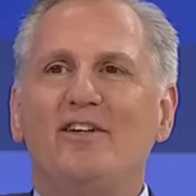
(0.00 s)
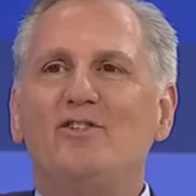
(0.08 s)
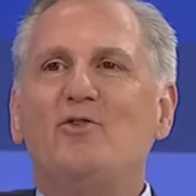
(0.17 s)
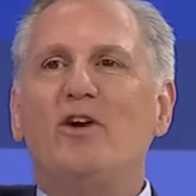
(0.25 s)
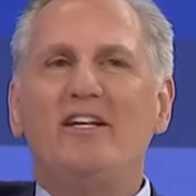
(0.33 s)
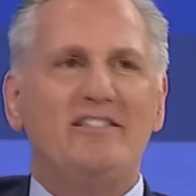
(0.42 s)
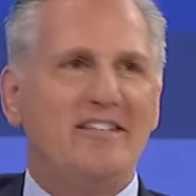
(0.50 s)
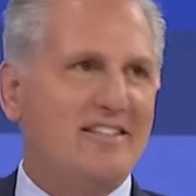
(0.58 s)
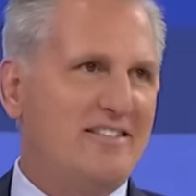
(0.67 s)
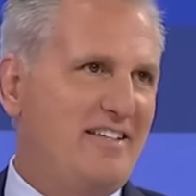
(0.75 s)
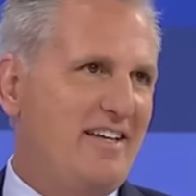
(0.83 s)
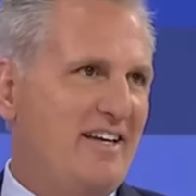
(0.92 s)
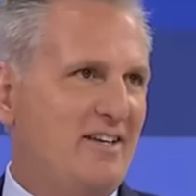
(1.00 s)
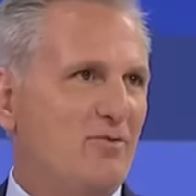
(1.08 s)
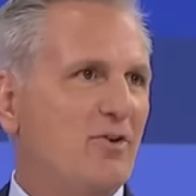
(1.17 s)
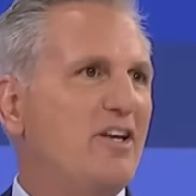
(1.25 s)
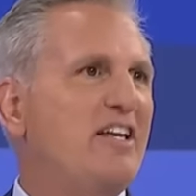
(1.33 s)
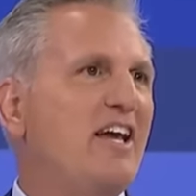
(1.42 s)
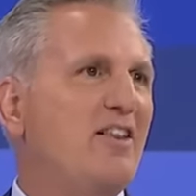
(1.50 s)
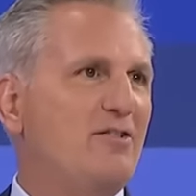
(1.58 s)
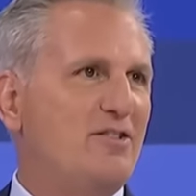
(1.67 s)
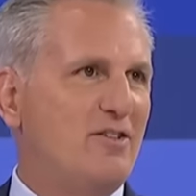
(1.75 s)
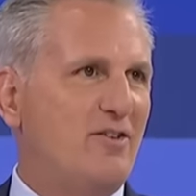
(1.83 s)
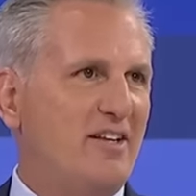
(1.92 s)
2016, we're at
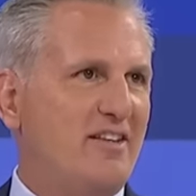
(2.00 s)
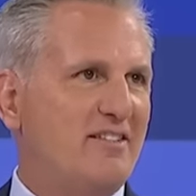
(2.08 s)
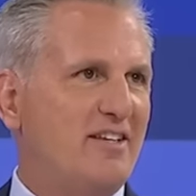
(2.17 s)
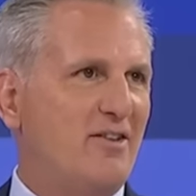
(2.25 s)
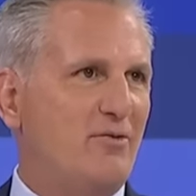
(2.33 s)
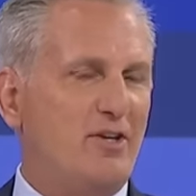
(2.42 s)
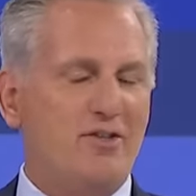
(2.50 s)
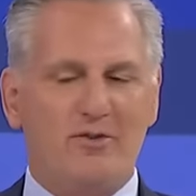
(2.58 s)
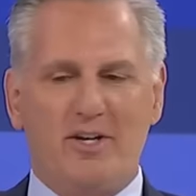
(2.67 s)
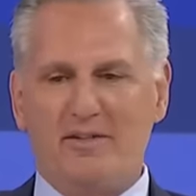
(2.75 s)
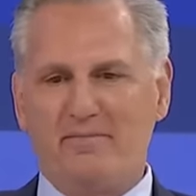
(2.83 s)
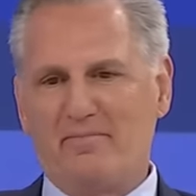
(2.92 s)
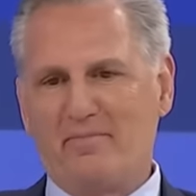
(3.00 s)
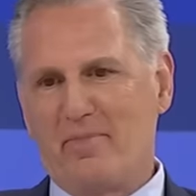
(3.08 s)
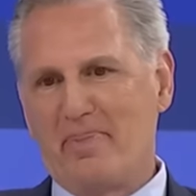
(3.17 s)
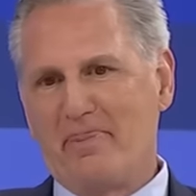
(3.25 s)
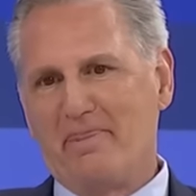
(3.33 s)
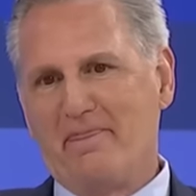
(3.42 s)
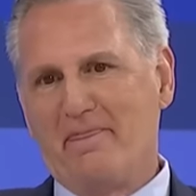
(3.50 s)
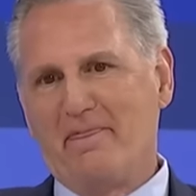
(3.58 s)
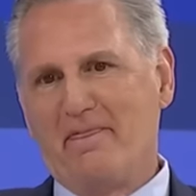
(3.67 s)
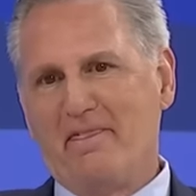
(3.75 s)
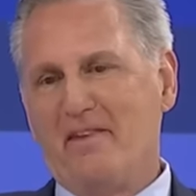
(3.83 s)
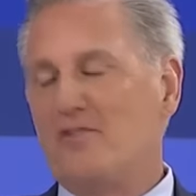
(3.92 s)
Yellowstone at this other retreat.
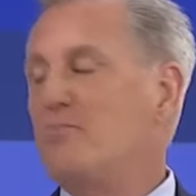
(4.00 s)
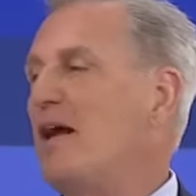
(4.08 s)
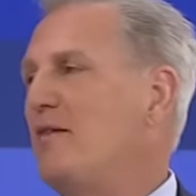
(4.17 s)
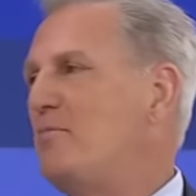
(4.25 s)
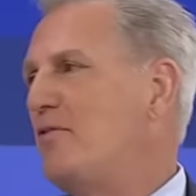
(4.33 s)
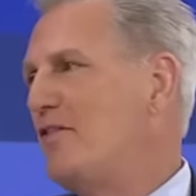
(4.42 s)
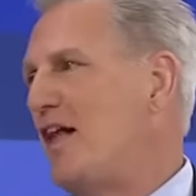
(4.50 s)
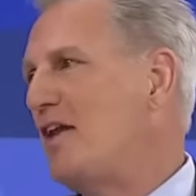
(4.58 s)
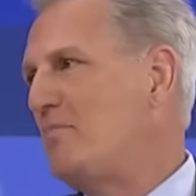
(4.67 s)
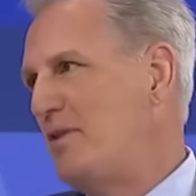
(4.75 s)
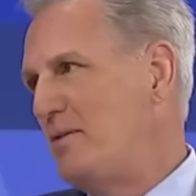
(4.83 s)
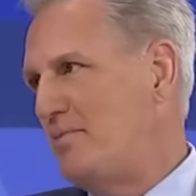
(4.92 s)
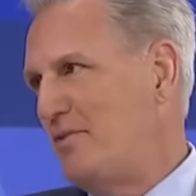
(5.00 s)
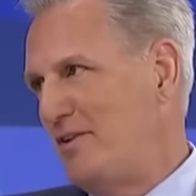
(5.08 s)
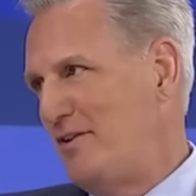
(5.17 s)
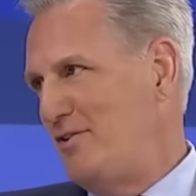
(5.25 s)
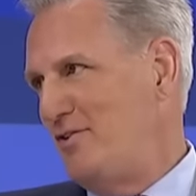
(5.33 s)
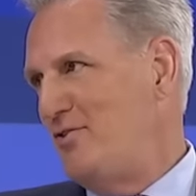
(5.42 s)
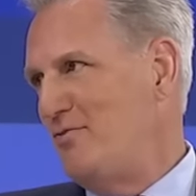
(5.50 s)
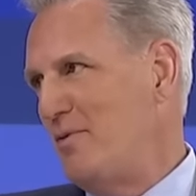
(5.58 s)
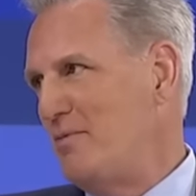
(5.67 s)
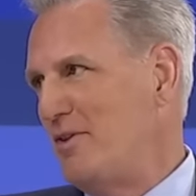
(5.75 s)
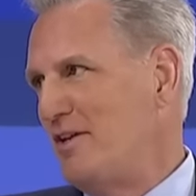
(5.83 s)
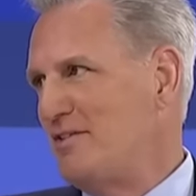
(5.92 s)
It's made up of a lot of people. And do you
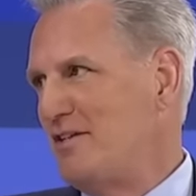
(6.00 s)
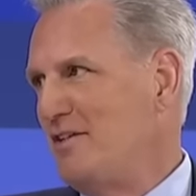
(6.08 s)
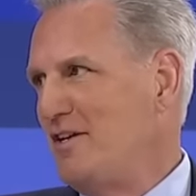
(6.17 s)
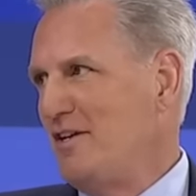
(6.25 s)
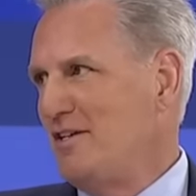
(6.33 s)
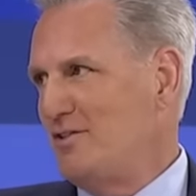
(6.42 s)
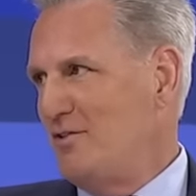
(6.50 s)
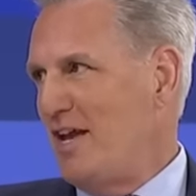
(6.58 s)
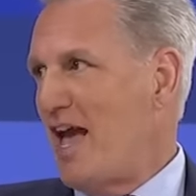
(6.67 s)
remember this? And so they